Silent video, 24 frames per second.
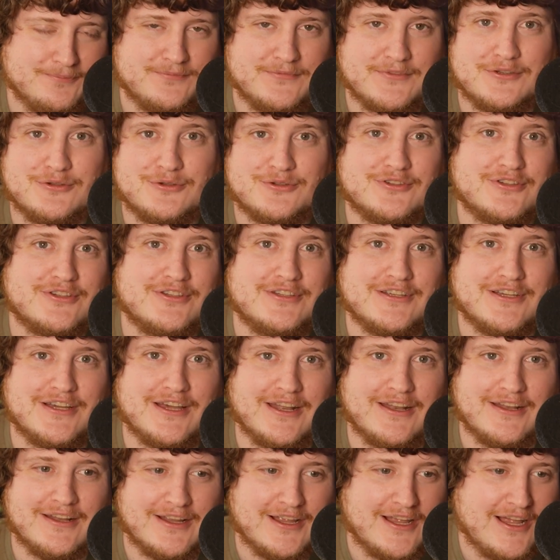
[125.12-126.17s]
You should
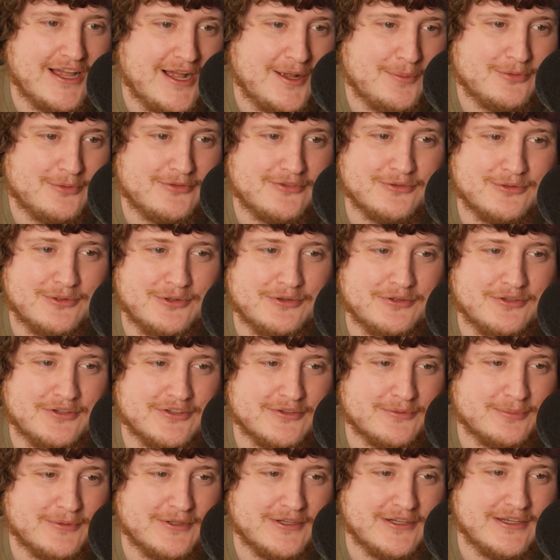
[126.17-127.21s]
get absolutely
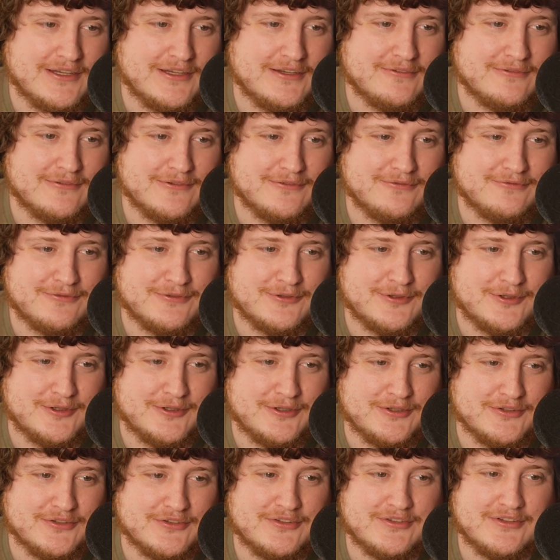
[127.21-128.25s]
as many
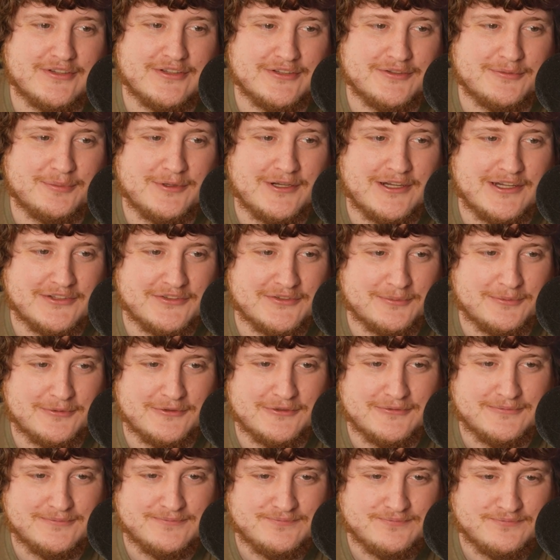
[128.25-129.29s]
referrals as
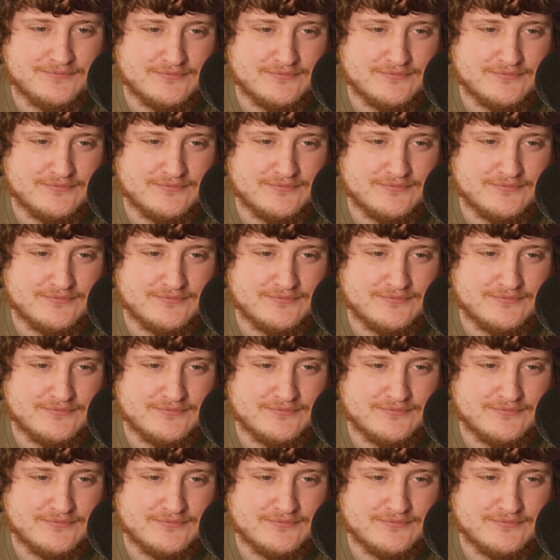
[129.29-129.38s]
possible.